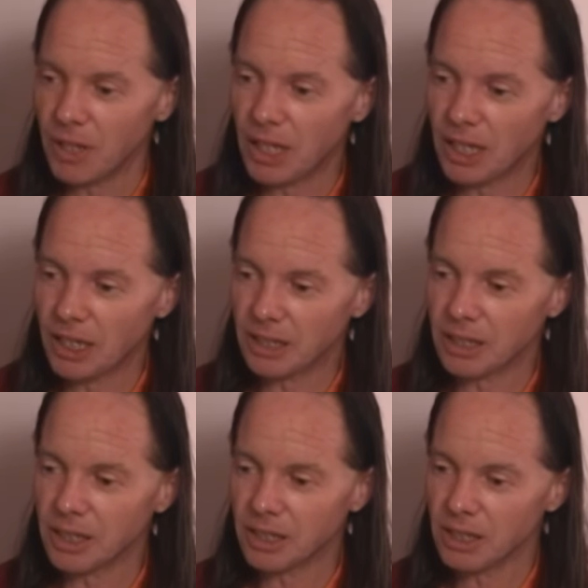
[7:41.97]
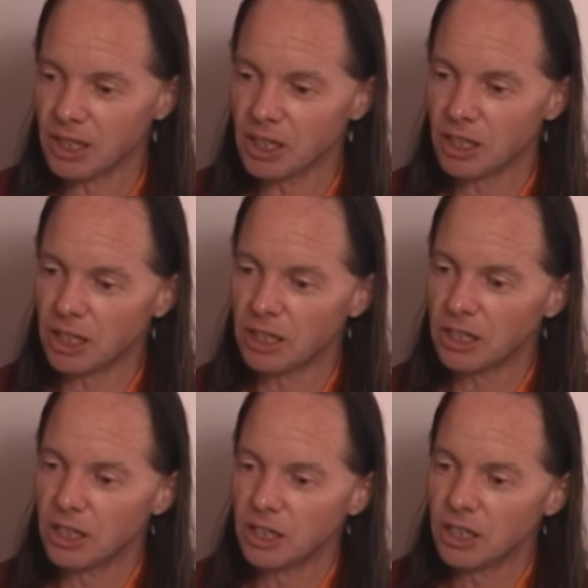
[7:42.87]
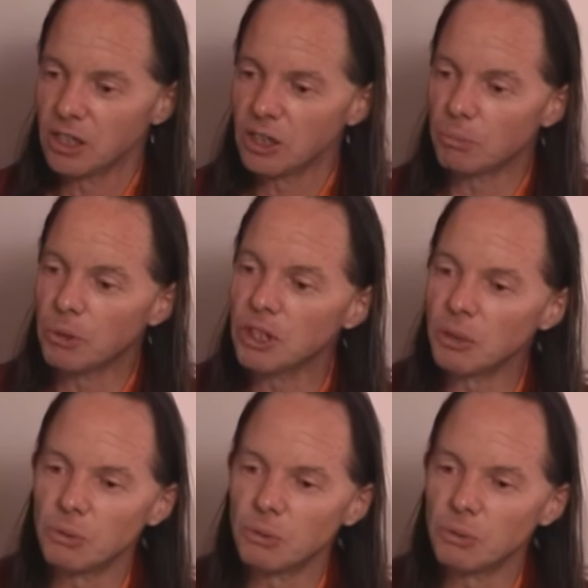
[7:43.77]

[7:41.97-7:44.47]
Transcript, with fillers: Uh, the, the Buddha